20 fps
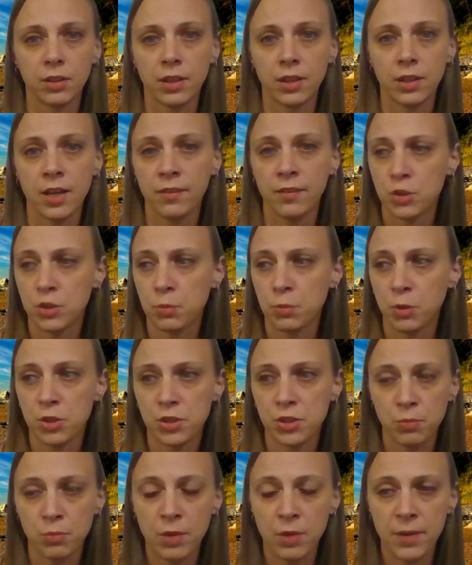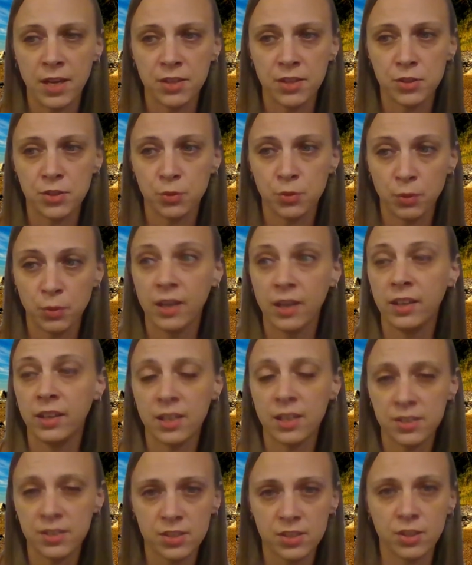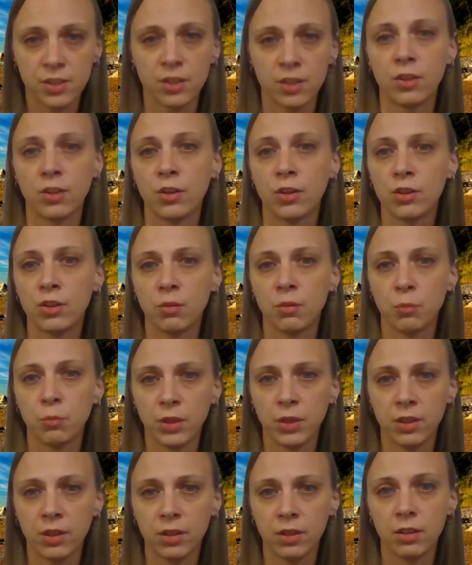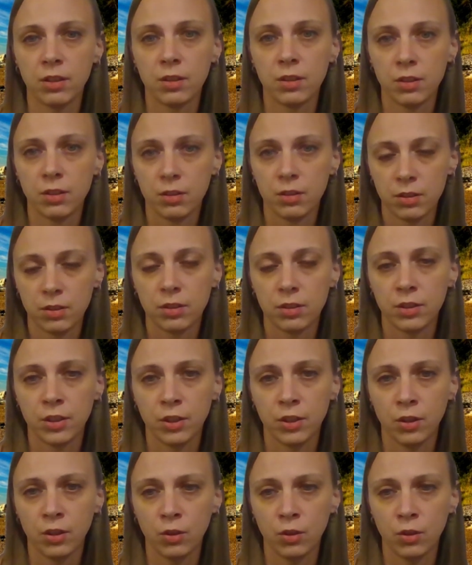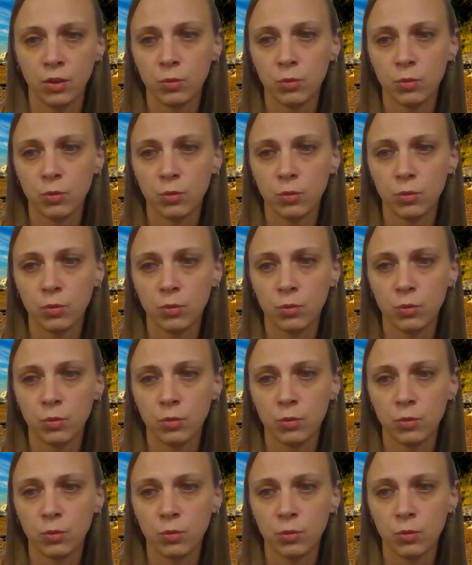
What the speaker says: And this person may pass away, and yes, it's going to hurt, but you know,